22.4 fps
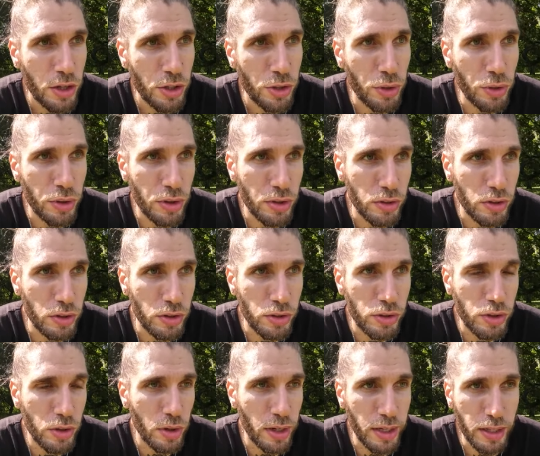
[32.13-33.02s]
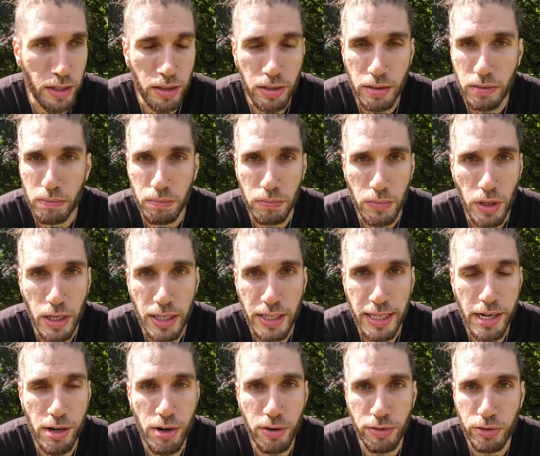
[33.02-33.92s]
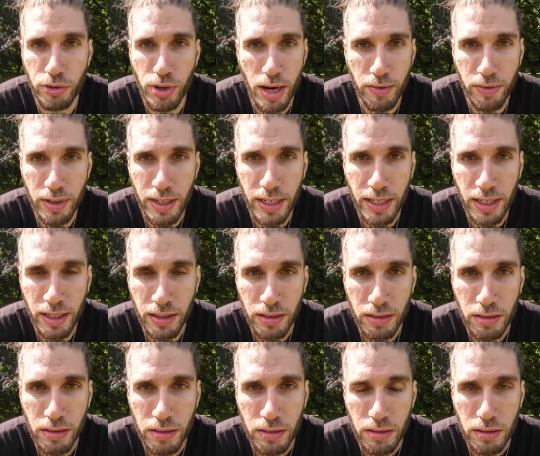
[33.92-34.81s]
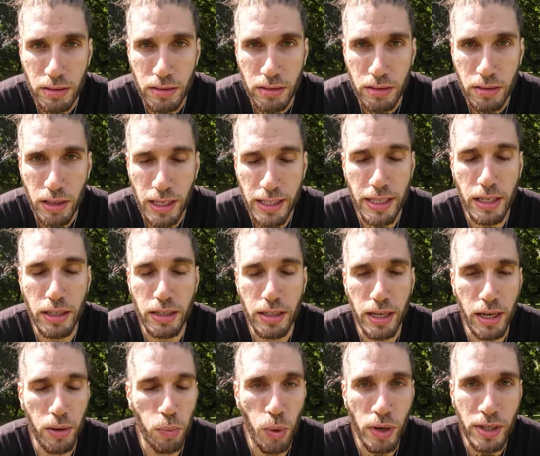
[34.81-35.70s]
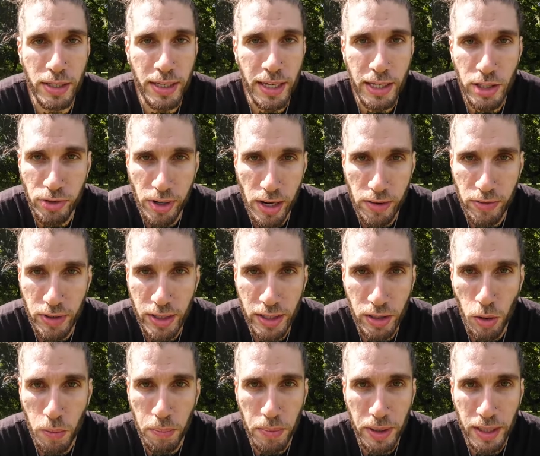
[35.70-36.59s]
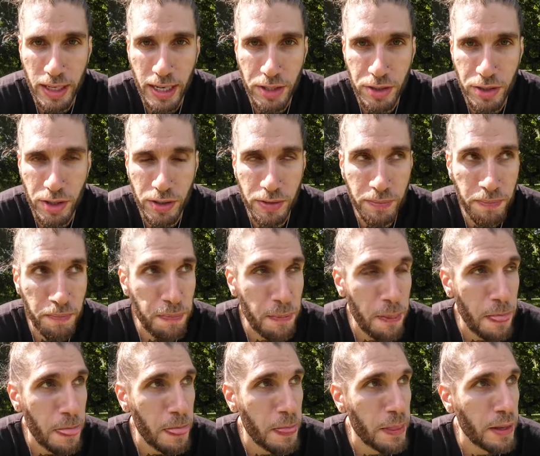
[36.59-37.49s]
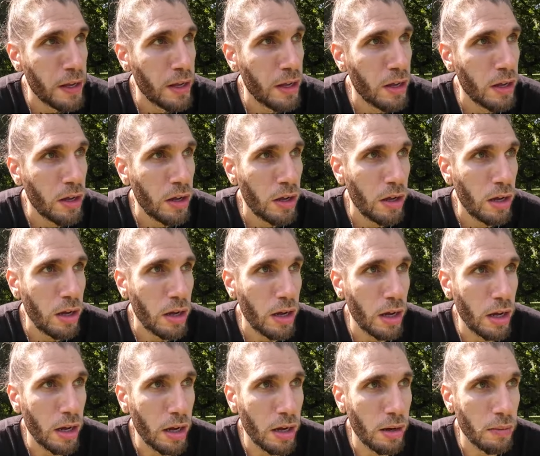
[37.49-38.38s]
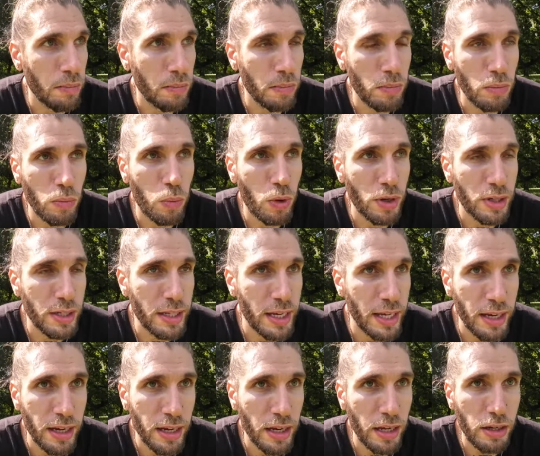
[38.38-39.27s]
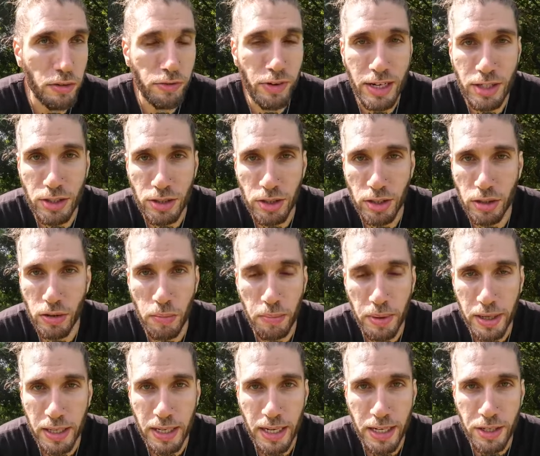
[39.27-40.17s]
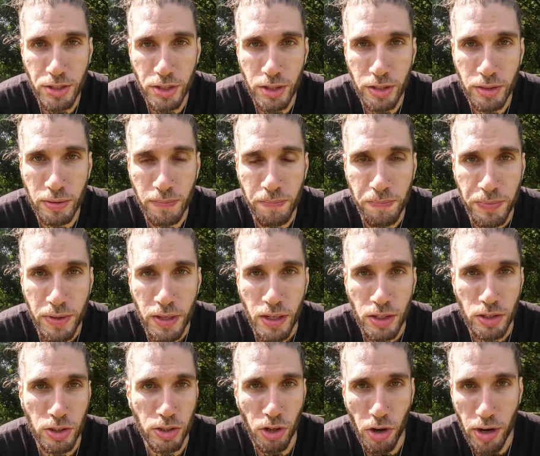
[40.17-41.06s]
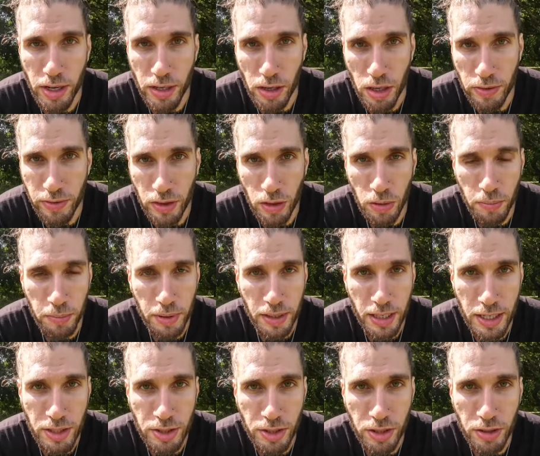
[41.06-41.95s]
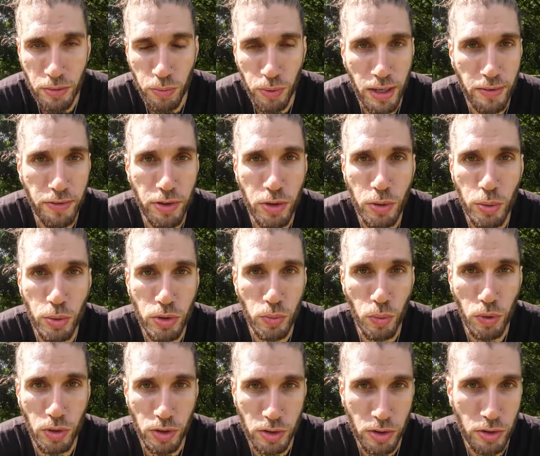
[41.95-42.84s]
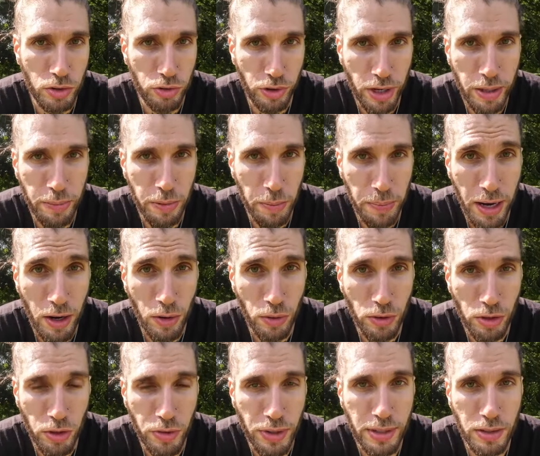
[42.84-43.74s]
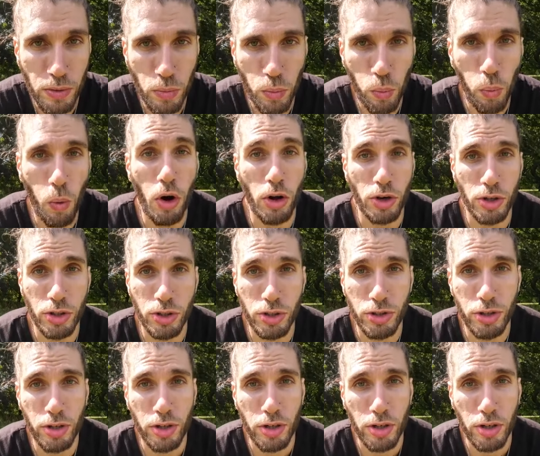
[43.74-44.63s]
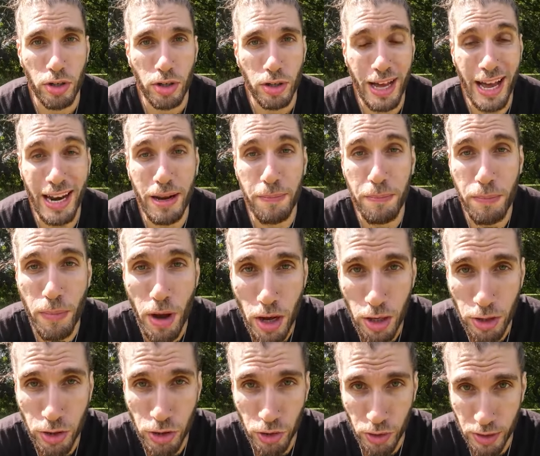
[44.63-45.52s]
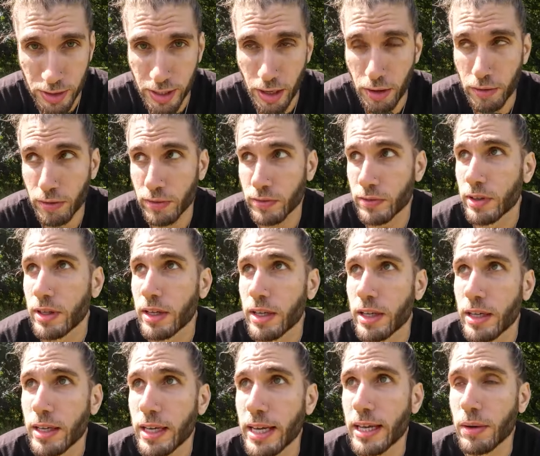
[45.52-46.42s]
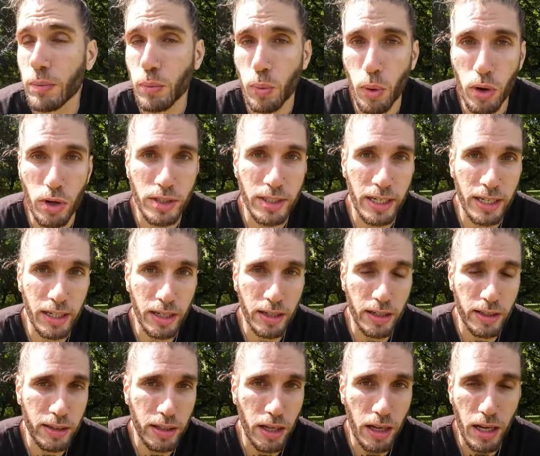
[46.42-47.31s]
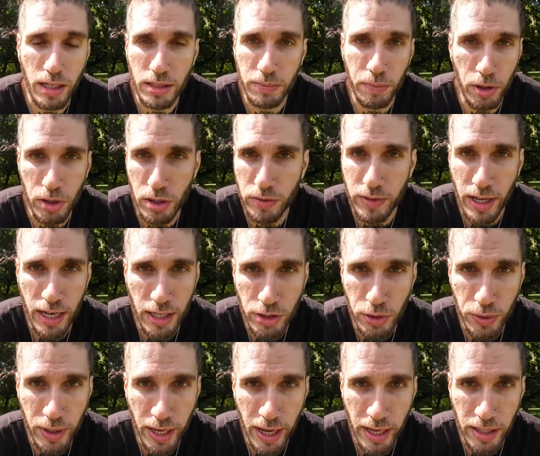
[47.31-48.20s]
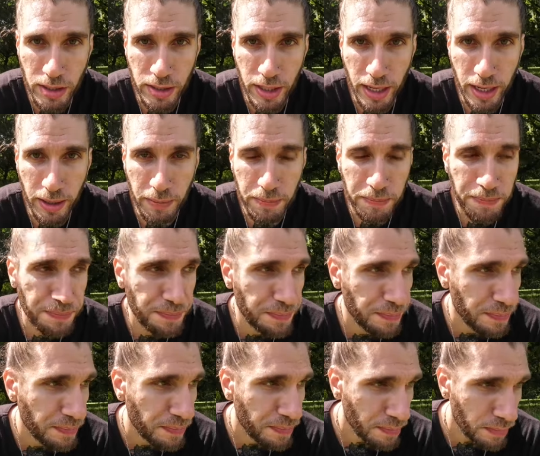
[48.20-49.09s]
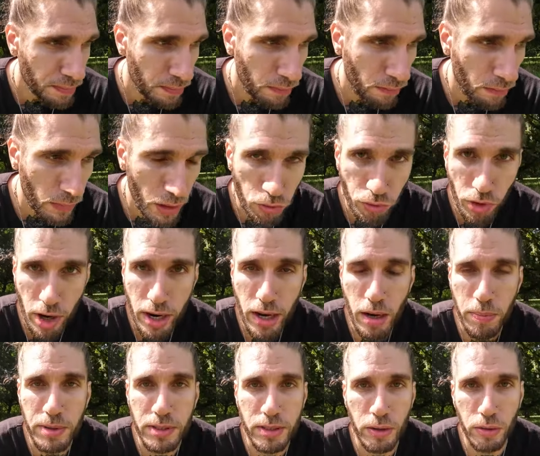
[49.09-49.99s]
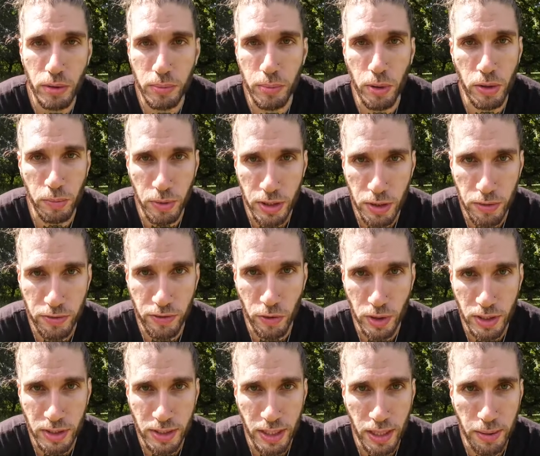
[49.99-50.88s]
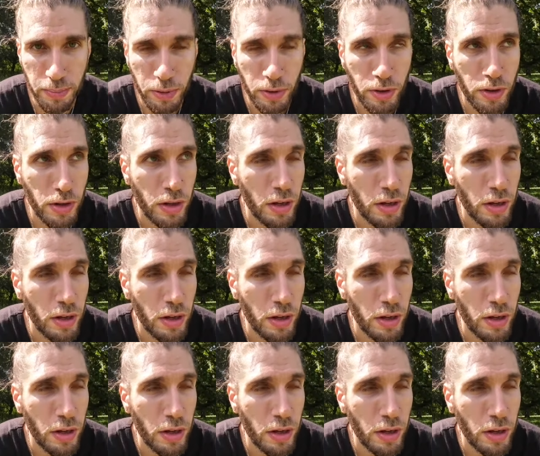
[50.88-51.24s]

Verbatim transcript: You can do like a year of traveling, a, yeah, one year traveling compilation, um, one year adventure compilation, skydiving compilation. Whatever you want to dream about, you need to watch and immerse yourself in watching as much of that as you can today, right up until the point where you fall asleep.